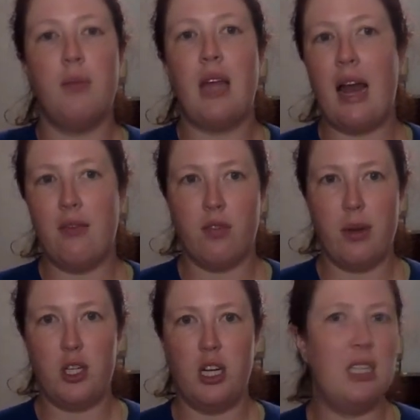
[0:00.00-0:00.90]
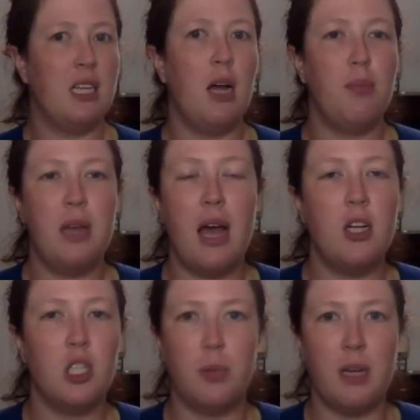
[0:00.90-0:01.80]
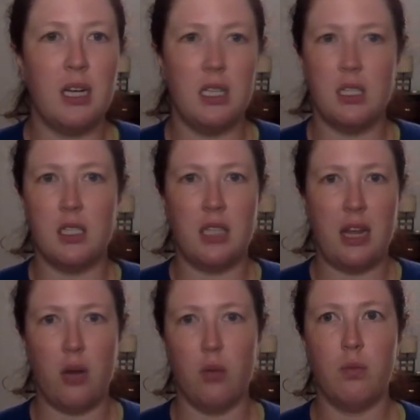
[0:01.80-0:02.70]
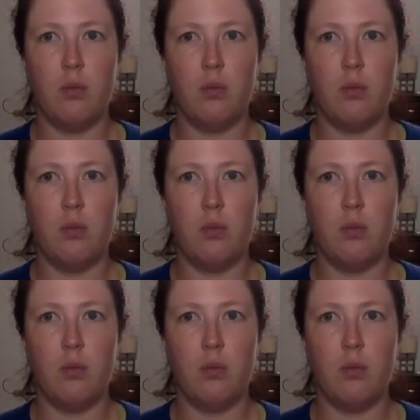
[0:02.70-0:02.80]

That information isn't up yet just because they don't